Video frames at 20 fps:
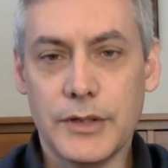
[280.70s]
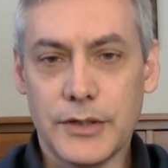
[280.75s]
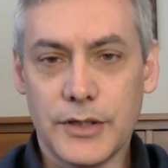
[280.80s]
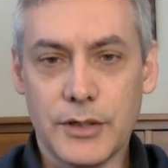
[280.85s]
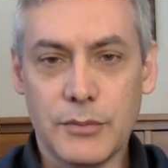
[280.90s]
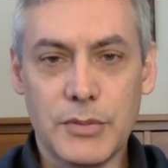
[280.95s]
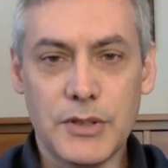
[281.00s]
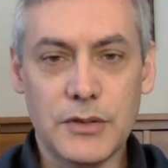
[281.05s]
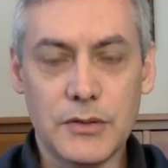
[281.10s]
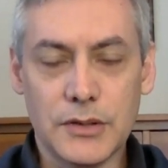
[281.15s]
We are
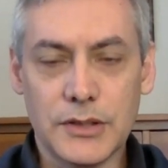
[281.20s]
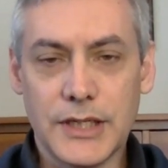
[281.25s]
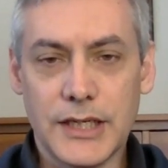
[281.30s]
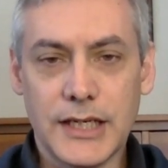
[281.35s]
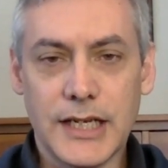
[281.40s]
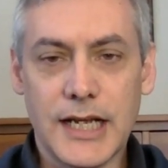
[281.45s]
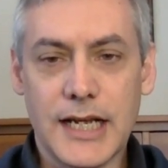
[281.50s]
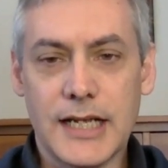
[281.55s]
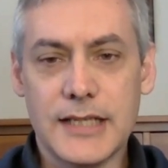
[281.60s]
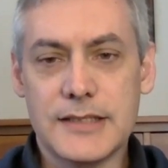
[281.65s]
going to be
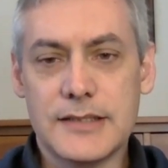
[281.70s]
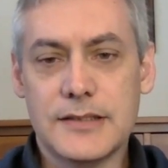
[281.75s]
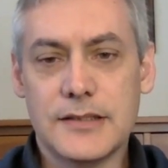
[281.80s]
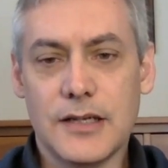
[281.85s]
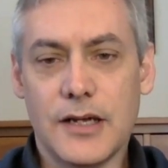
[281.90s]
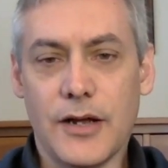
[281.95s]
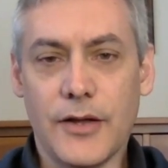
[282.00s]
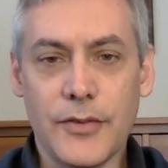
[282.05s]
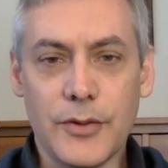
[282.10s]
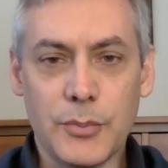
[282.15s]
looking at
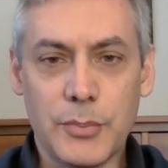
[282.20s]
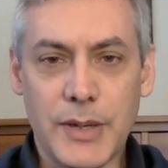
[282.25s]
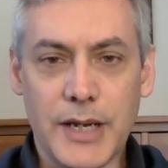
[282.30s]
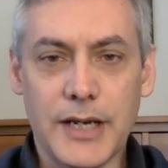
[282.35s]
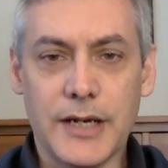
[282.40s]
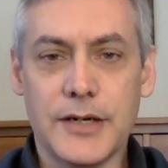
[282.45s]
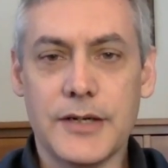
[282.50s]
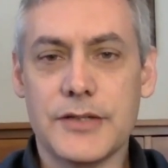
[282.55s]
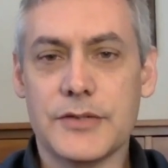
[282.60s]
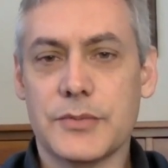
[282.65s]
other
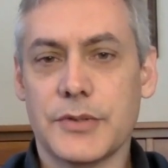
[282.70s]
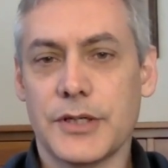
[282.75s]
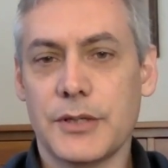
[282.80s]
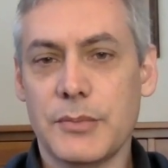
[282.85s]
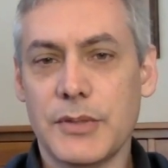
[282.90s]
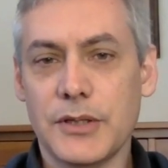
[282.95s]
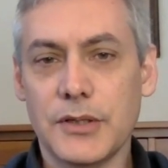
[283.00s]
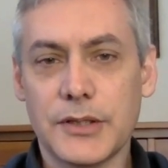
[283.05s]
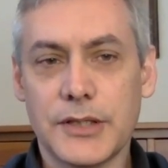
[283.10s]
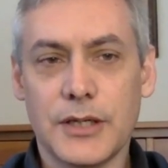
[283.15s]
pairs. We're
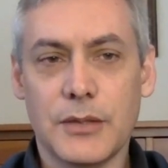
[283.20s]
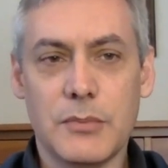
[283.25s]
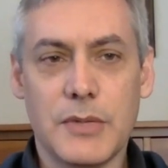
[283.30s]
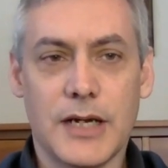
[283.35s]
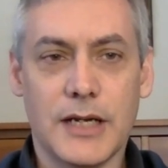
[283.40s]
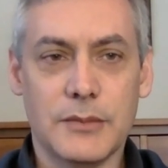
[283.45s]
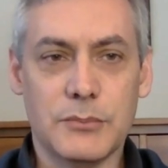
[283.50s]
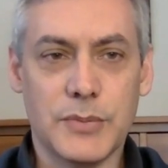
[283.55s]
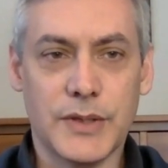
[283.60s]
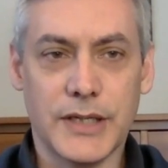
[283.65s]
going to be looking
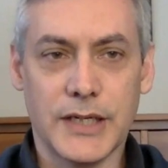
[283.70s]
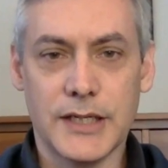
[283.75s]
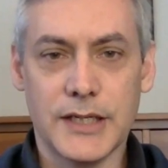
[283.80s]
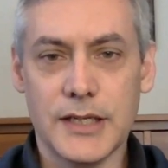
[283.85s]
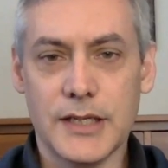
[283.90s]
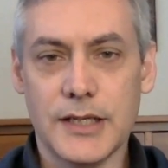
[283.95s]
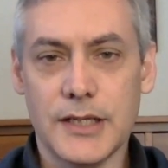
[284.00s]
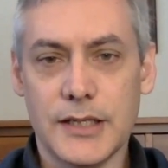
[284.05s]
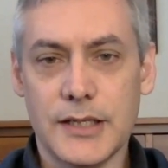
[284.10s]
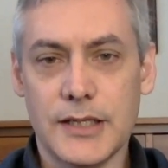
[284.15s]
about
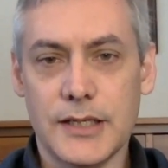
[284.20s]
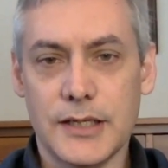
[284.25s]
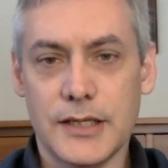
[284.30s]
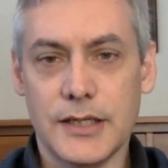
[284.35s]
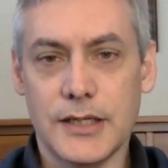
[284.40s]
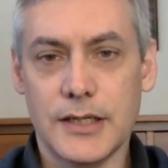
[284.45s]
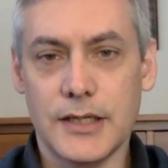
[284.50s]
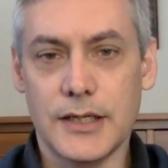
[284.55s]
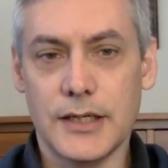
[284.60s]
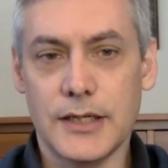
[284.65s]
bringing
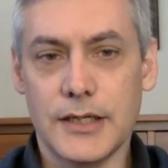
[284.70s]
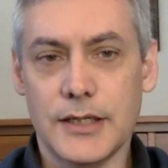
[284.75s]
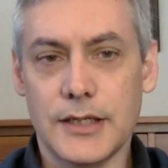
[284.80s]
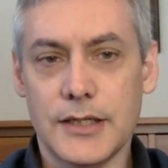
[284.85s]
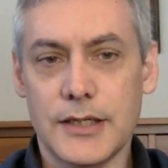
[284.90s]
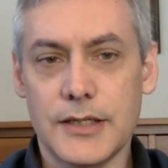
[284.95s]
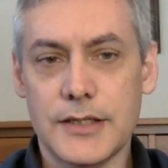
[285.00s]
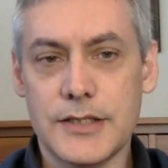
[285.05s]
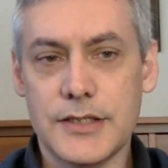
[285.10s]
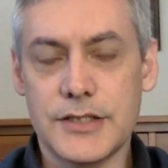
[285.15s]

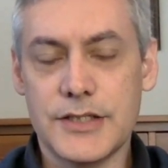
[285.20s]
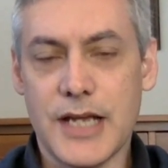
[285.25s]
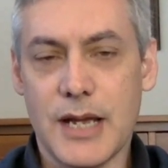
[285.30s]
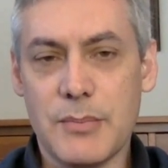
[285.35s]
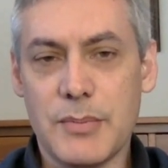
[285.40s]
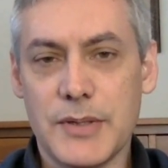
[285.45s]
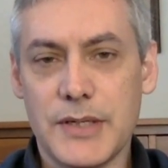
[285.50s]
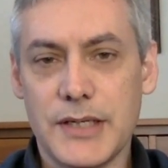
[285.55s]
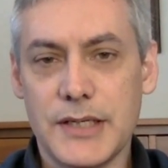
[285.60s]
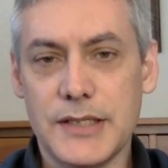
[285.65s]
the
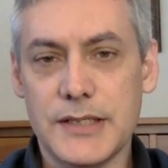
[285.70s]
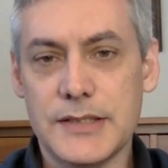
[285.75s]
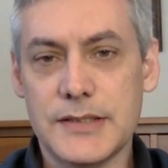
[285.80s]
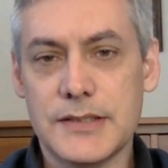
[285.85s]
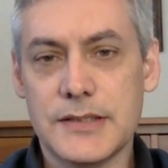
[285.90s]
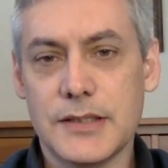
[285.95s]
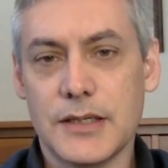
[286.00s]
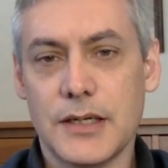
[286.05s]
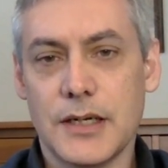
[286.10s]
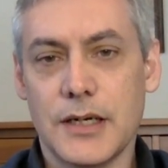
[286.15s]

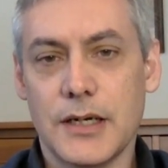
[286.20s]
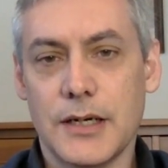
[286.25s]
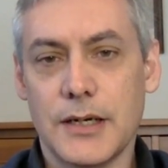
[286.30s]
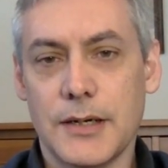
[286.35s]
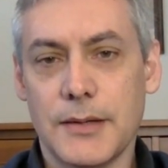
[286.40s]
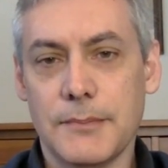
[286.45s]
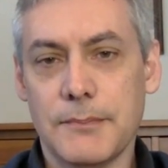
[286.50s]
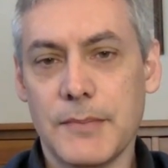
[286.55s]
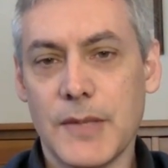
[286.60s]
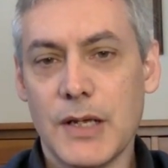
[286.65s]
Japanese
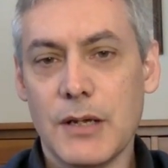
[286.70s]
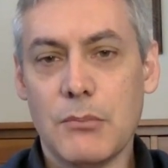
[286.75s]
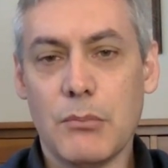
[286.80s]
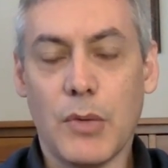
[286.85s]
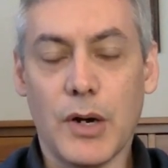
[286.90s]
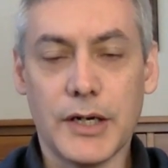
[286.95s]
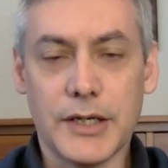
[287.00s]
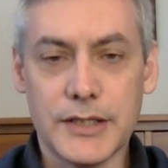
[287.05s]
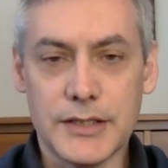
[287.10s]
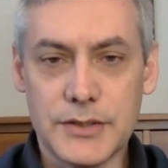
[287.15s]

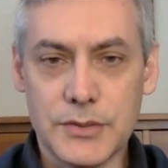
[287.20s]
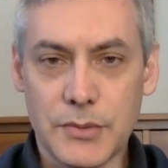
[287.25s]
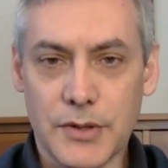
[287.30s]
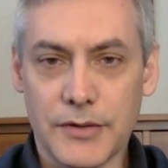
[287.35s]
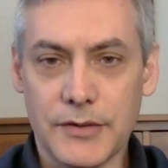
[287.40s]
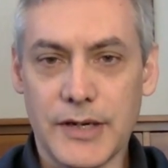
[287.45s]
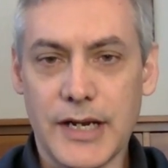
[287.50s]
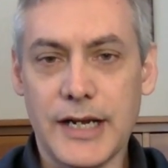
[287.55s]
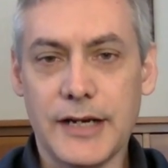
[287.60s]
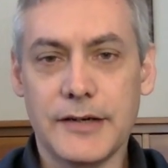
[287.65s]
market
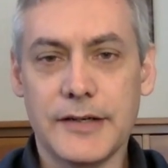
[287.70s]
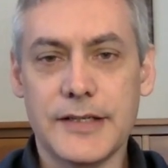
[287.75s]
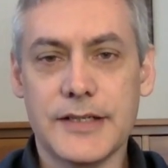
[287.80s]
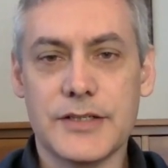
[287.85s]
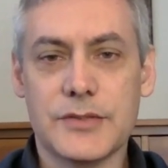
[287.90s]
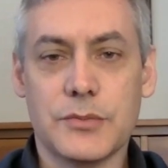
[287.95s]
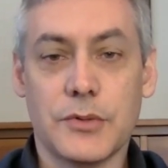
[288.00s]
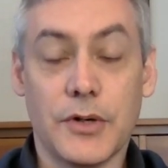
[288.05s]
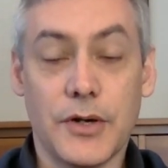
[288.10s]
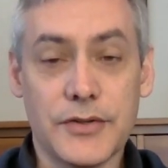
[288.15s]
to other
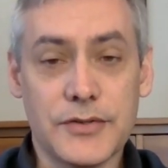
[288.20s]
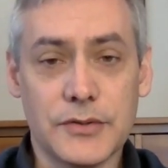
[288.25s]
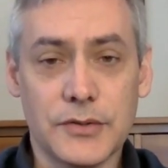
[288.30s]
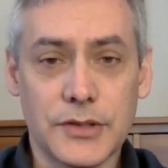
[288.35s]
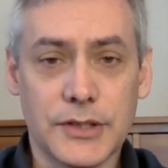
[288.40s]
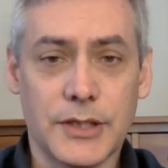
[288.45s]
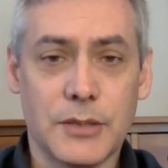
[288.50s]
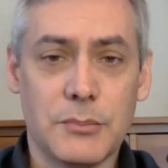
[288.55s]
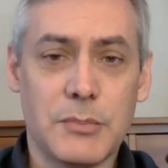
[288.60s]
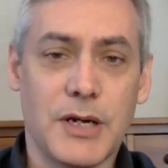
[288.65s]
areas. We're also
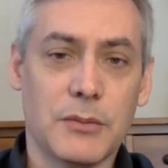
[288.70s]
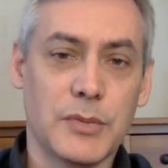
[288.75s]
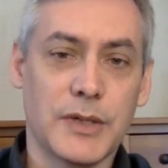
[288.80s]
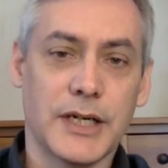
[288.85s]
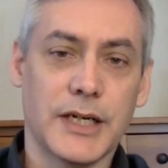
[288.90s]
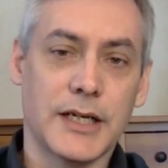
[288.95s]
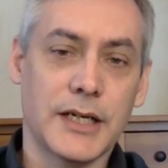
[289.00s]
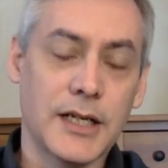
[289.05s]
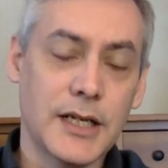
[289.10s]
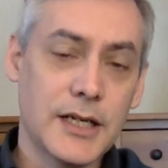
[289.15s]
looking about
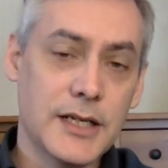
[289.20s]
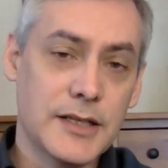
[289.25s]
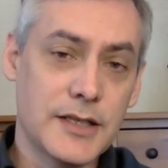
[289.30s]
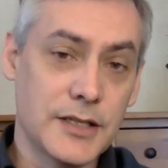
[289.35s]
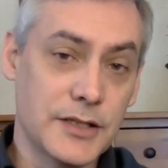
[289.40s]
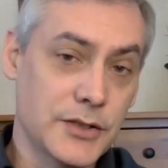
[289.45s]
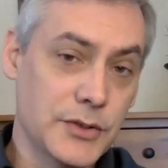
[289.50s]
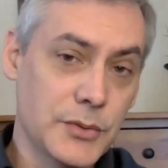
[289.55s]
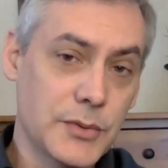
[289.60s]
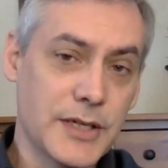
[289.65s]
bringing
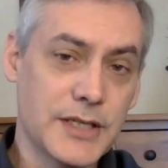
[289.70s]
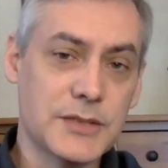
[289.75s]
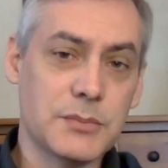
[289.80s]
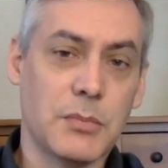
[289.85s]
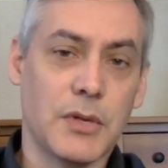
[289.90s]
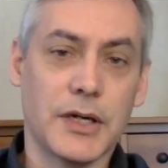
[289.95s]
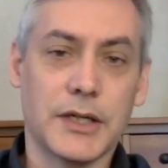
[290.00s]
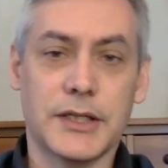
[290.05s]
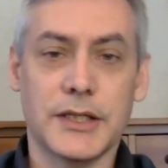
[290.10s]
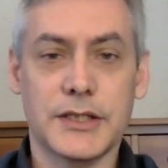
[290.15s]
the
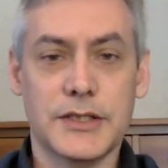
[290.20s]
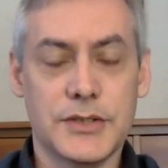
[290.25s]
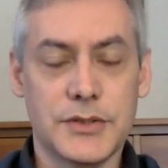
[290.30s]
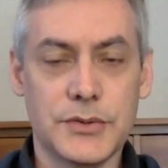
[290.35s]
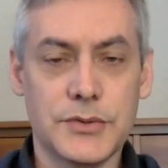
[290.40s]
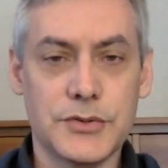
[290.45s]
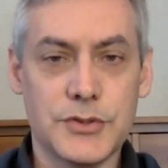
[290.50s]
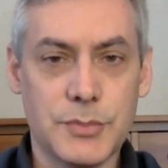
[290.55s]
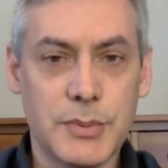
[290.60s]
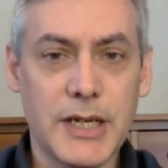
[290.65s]
US market
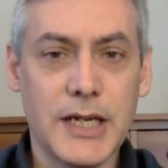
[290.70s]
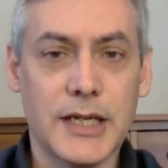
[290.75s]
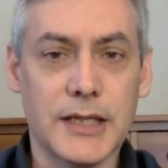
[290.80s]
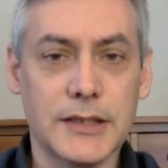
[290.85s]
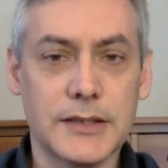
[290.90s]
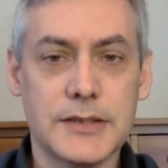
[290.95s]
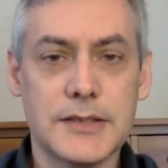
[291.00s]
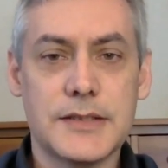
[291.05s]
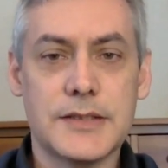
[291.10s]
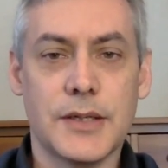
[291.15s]
to
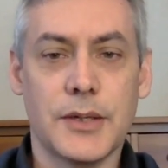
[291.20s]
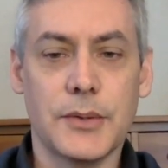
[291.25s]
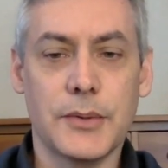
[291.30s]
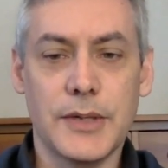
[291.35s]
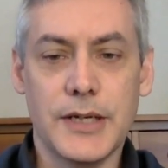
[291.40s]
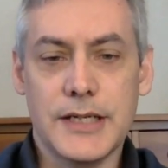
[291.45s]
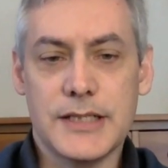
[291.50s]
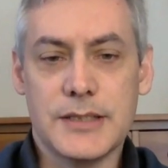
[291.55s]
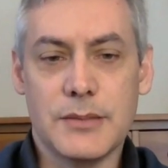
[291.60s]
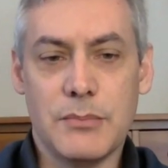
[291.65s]
Japan.
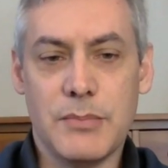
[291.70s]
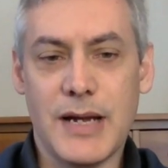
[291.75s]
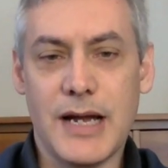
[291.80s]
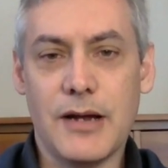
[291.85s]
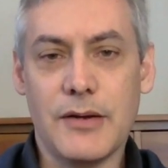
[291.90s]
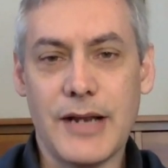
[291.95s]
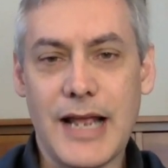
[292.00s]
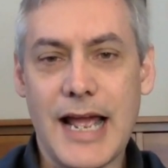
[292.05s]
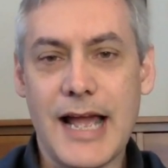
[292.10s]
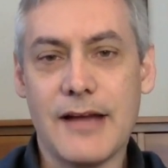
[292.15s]
So it's
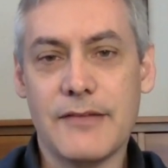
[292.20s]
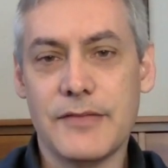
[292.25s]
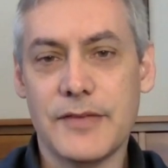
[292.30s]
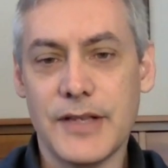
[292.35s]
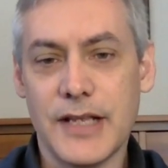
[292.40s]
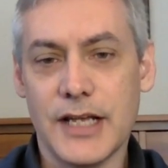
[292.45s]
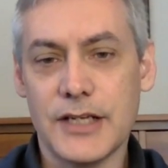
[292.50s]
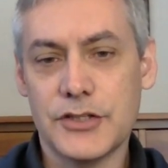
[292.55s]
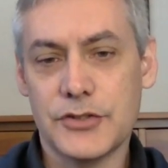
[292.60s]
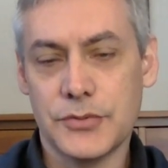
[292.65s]
about
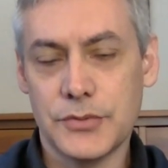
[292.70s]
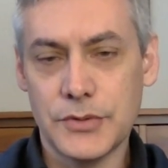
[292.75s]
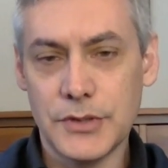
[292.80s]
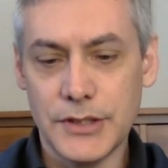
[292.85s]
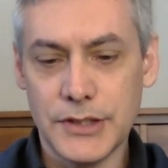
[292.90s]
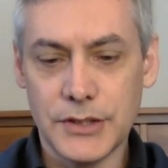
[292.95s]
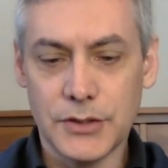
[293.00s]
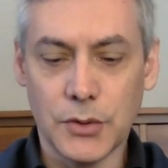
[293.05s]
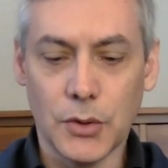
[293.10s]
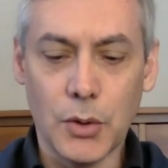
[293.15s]
having that
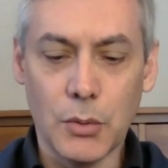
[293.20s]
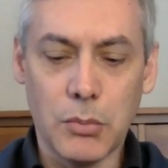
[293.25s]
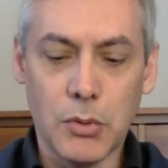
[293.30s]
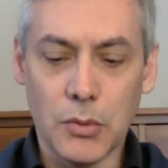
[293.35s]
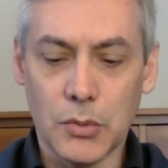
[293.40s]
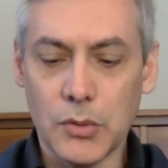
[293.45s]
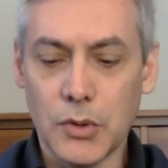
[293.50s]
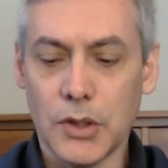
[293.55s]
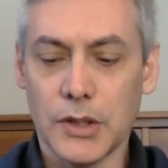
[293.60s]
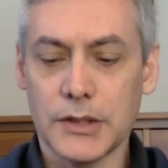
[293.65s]
truly
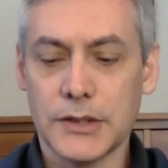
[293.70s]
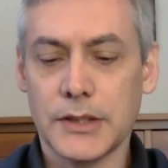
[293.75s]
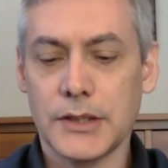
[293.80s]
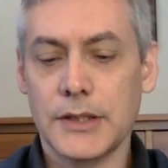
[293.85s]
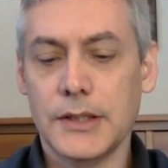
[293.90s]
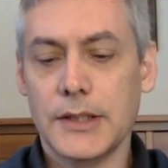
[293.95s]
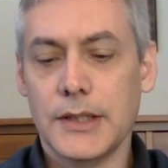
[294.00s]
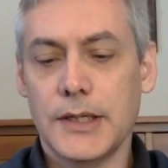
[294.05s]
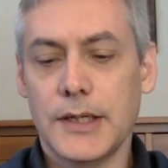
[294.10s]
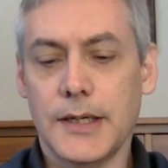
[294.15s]
global look.
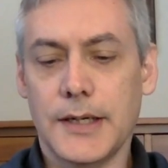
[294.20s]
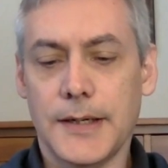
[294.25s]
